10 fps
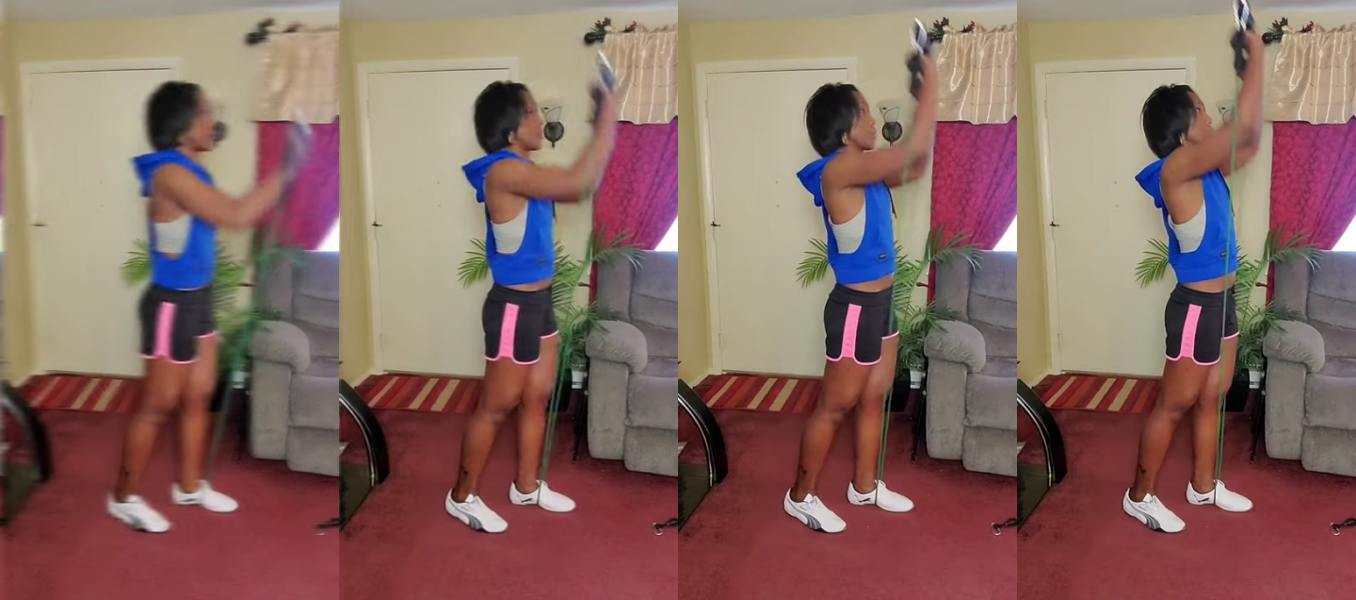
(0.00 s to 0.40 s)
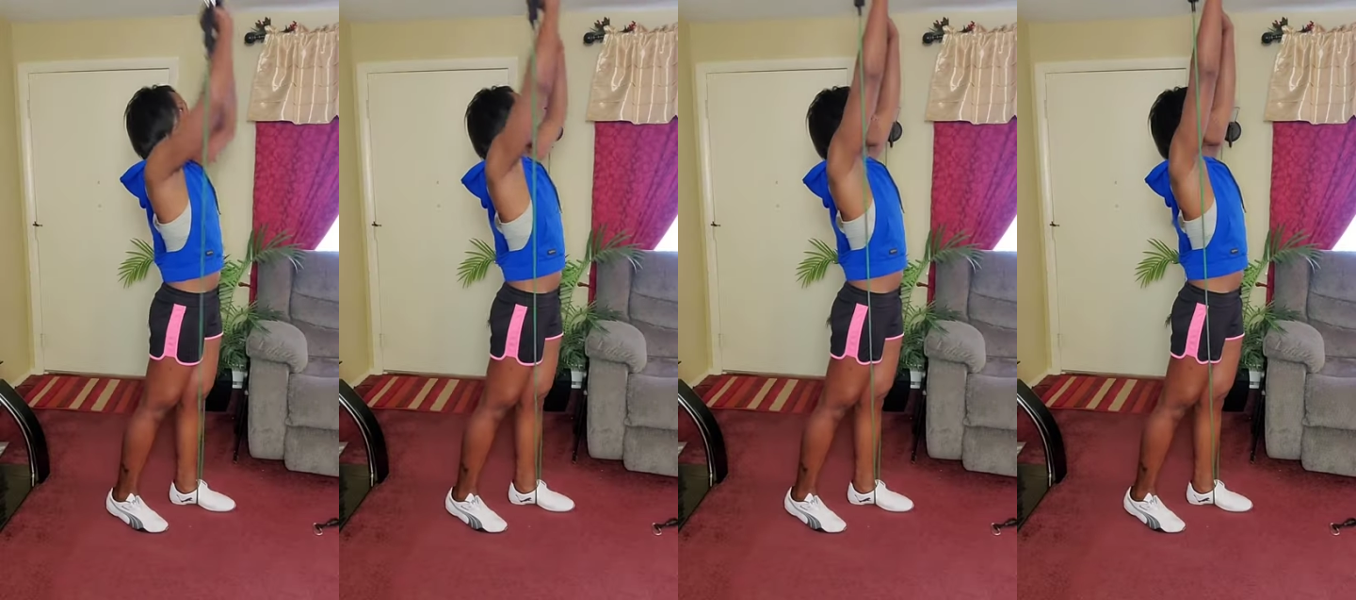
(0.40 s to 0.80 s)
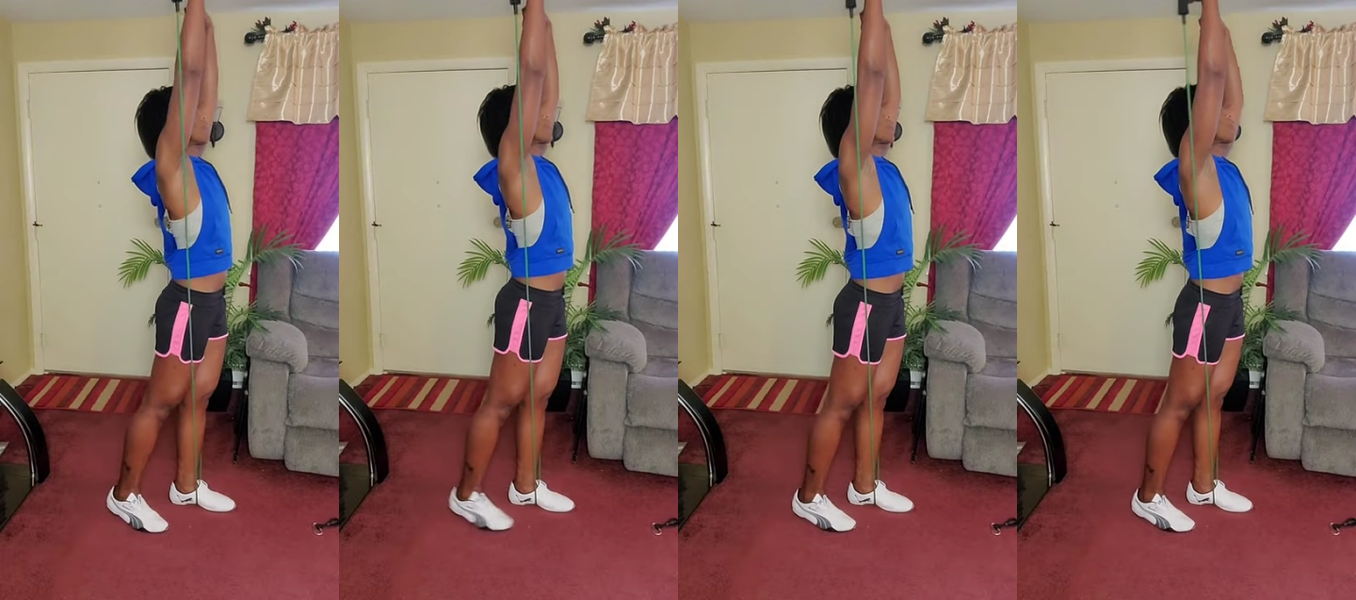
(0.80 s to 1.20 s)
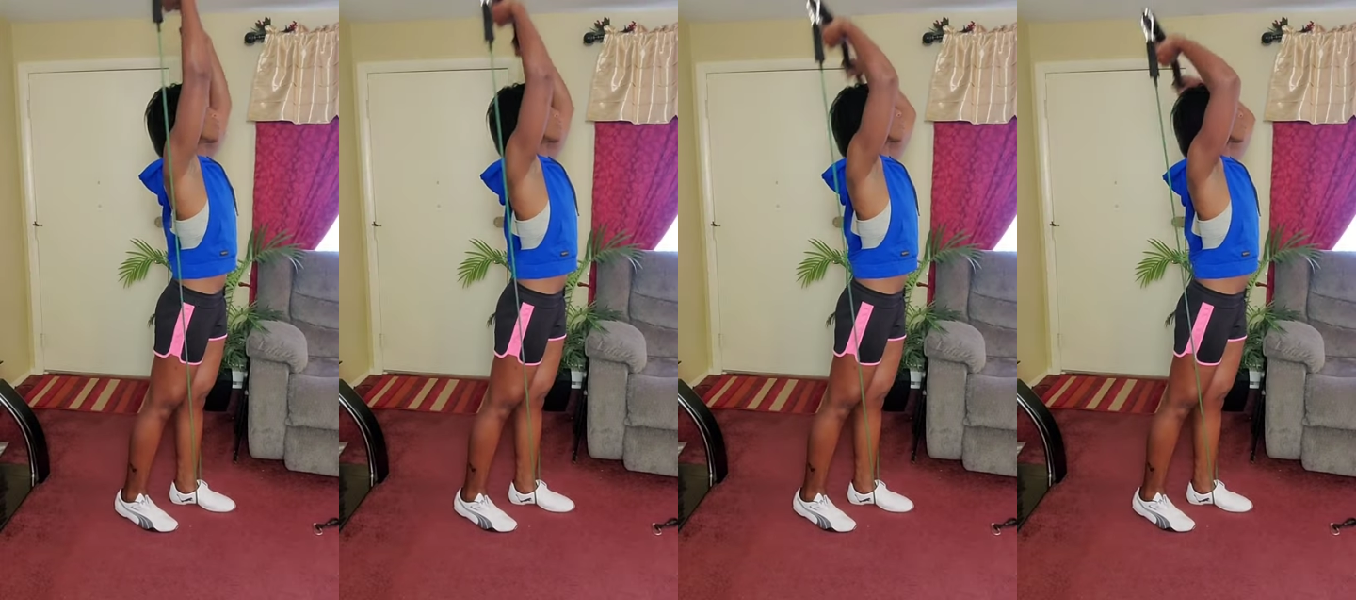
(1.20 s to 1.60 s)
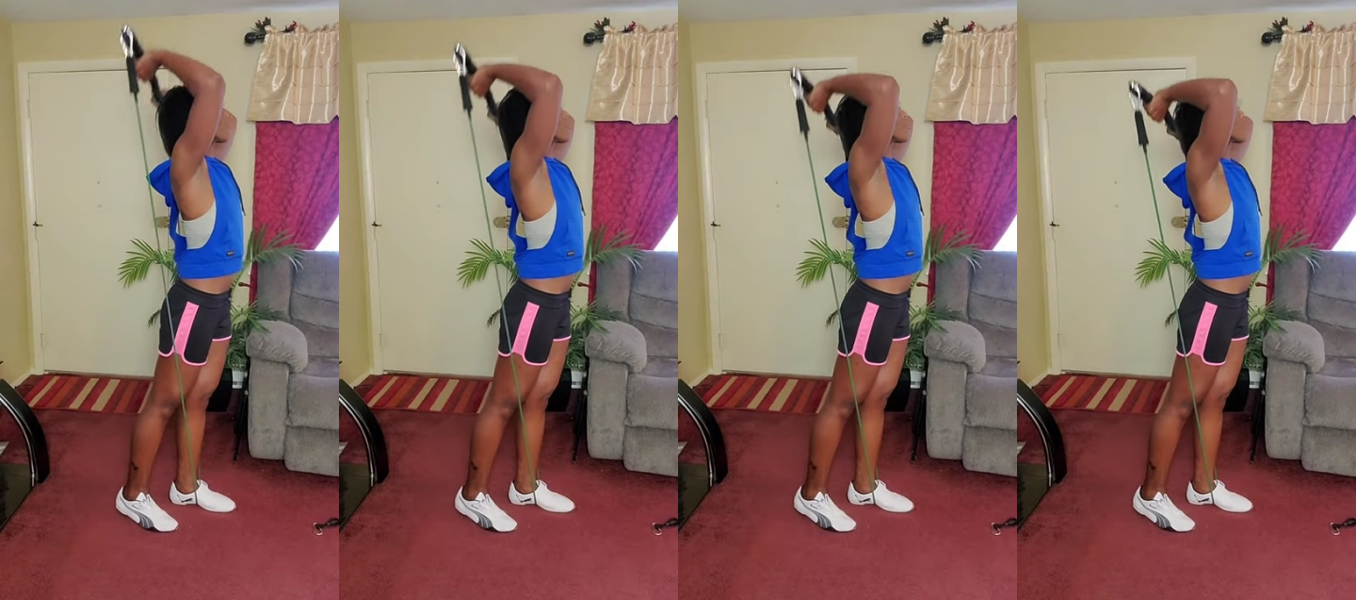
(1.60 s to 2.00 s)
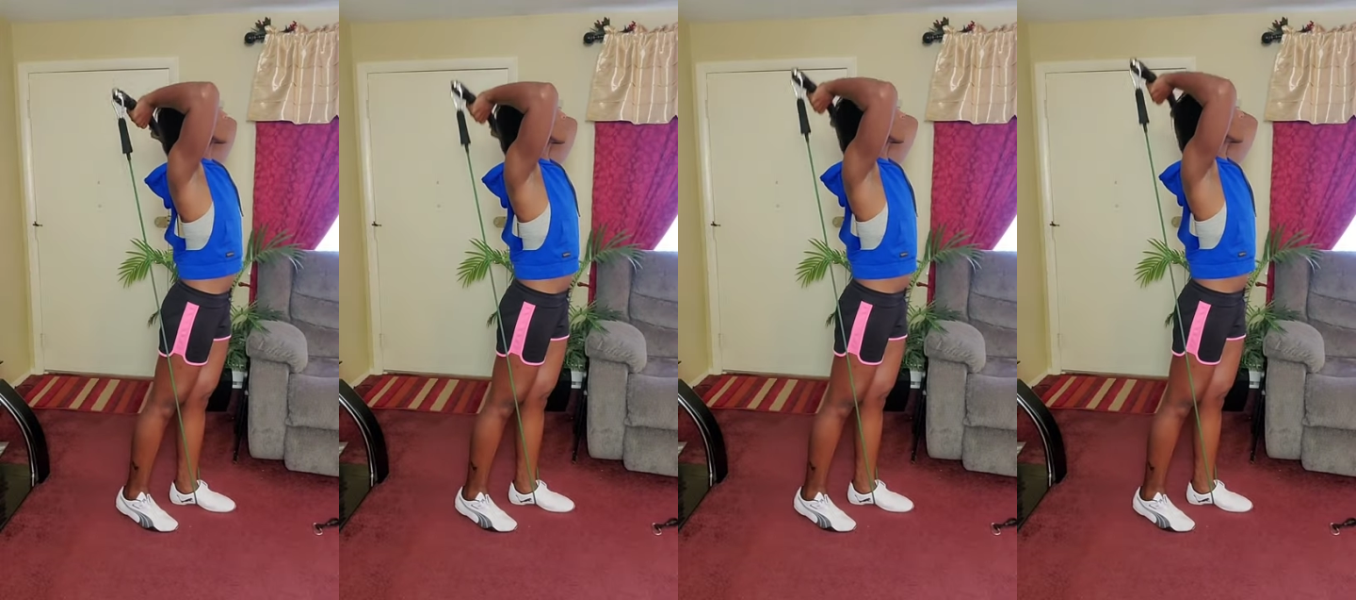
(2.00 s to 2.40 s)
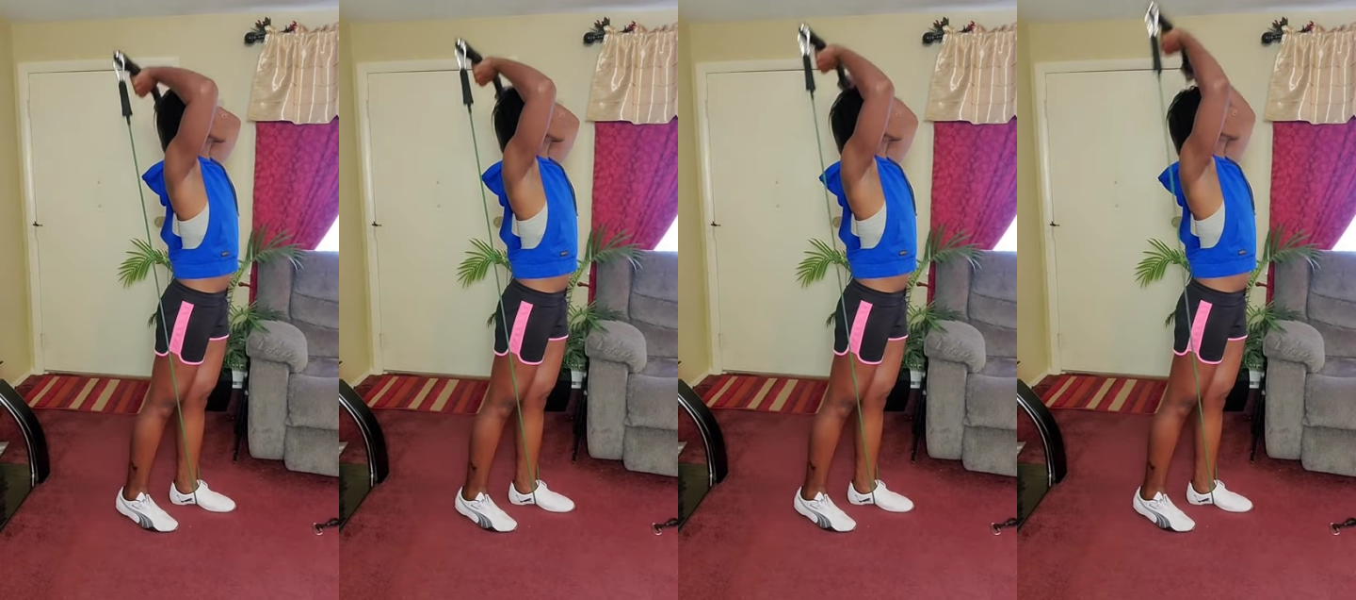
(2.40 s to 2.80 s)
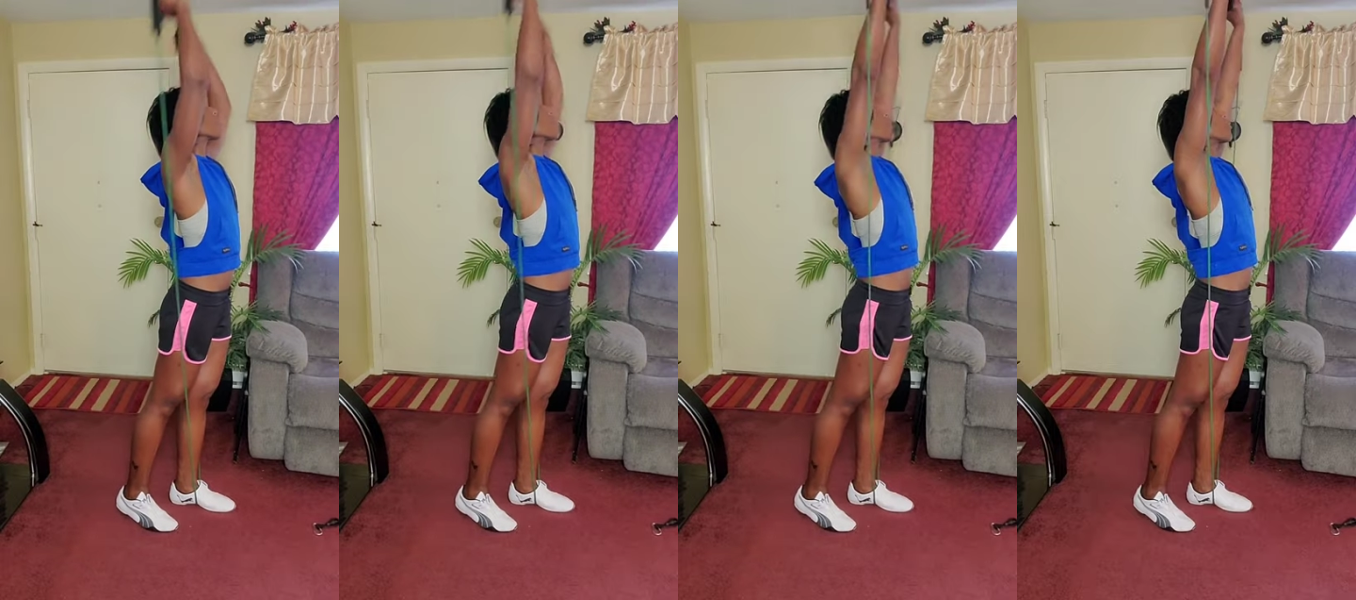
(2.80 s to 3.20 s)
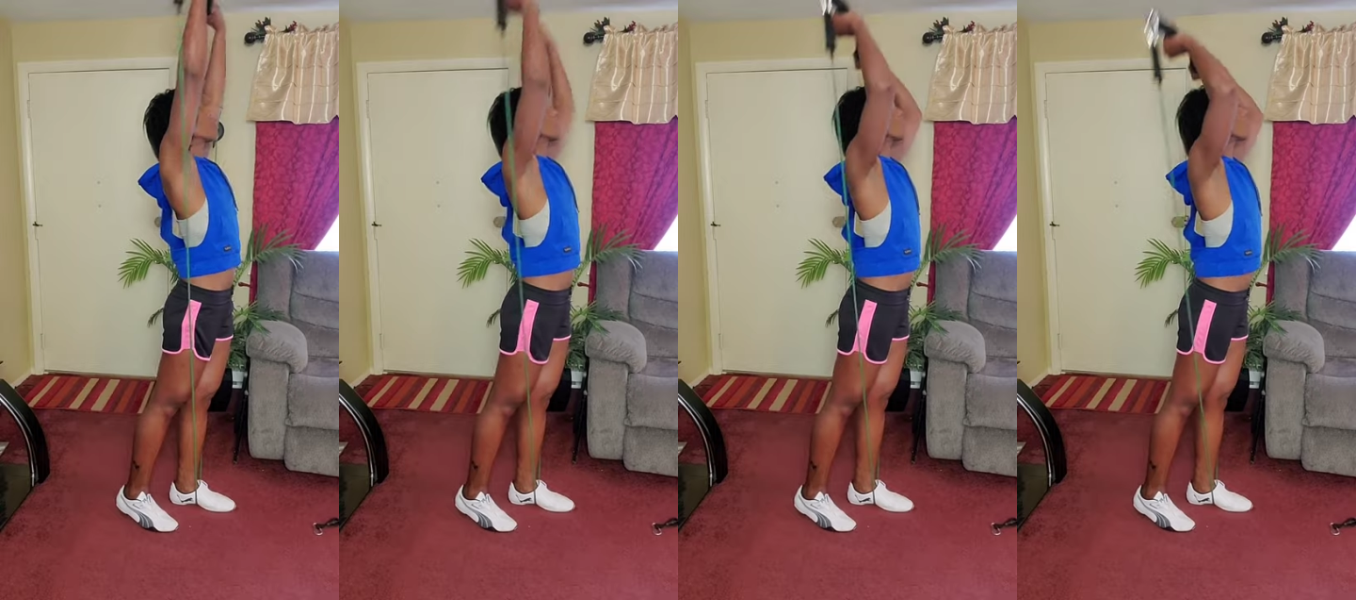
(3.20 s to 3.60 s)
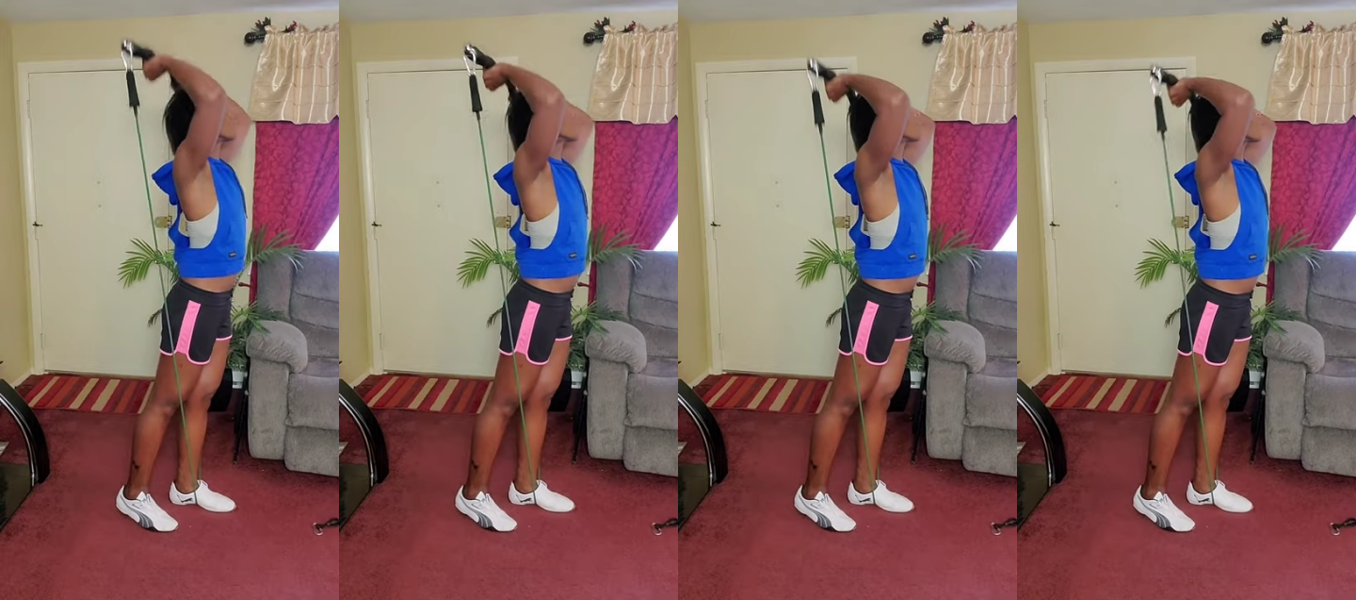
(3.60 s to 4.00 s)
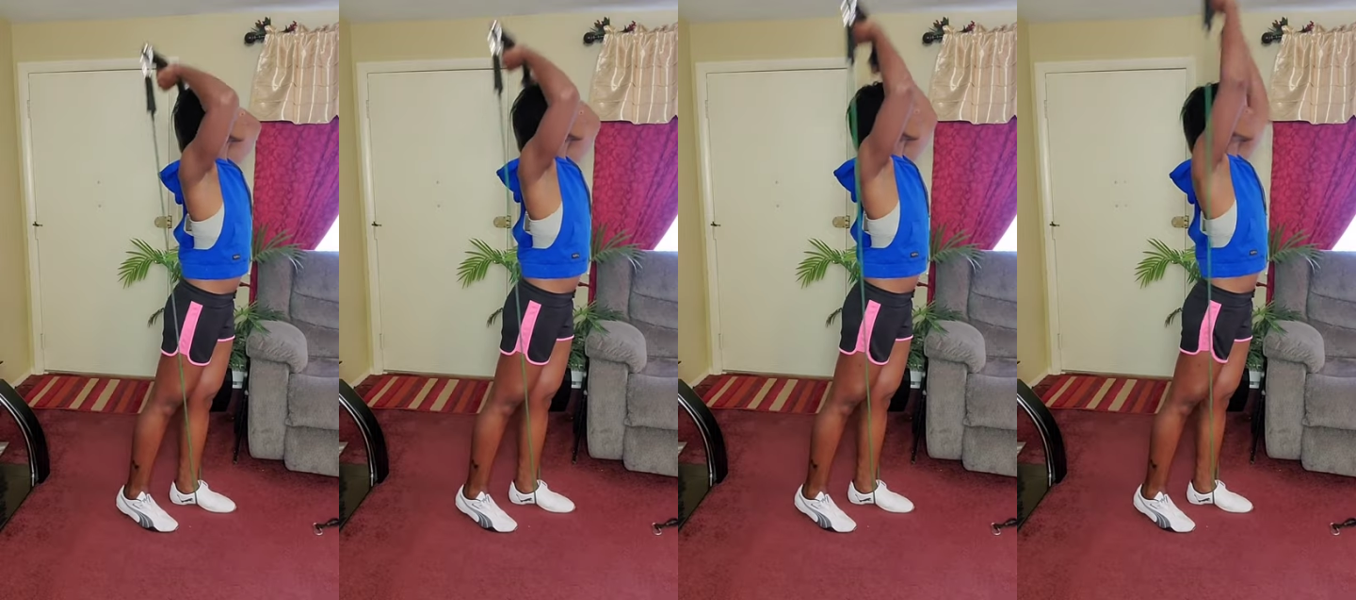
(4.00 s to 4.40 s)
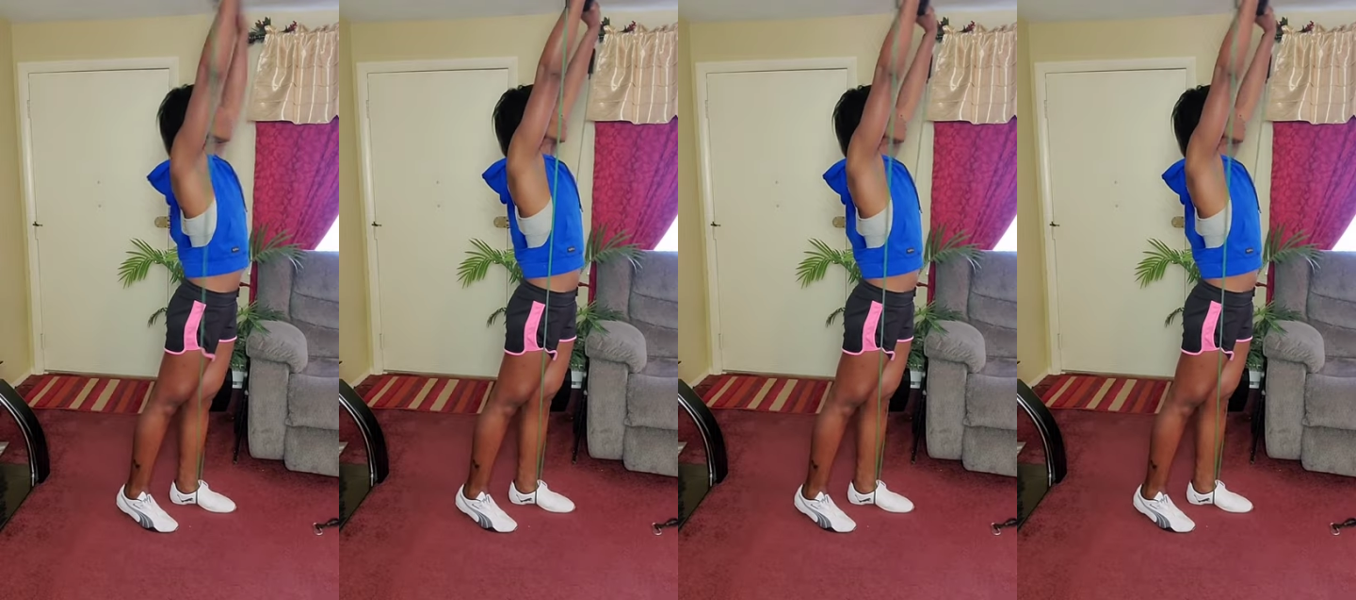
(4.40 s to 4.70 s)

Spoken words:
[unreadable: no face in view]